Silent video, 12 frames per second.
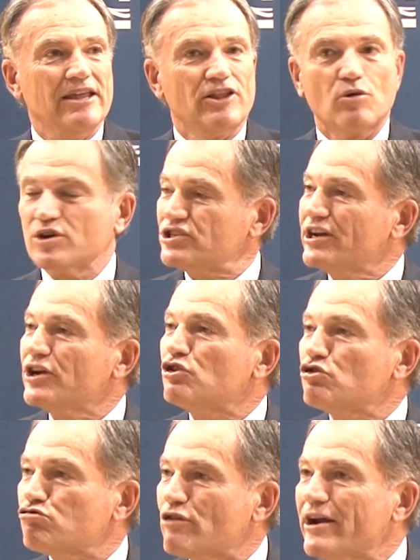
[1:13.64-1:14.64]
there was an
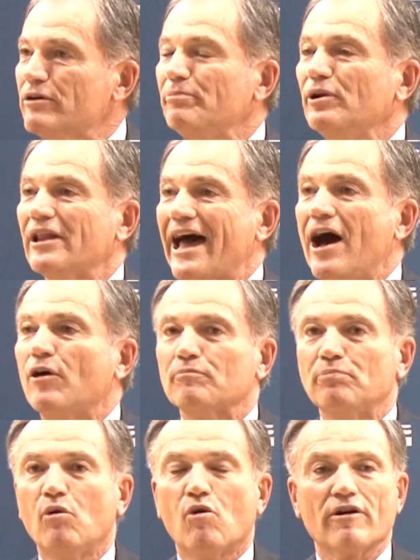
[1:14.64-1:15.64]
incredible
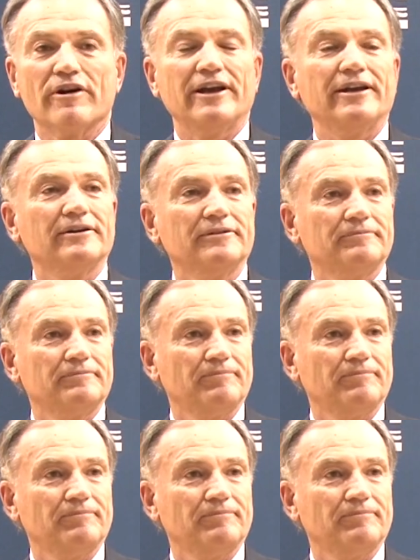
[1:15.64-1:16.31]
outpouring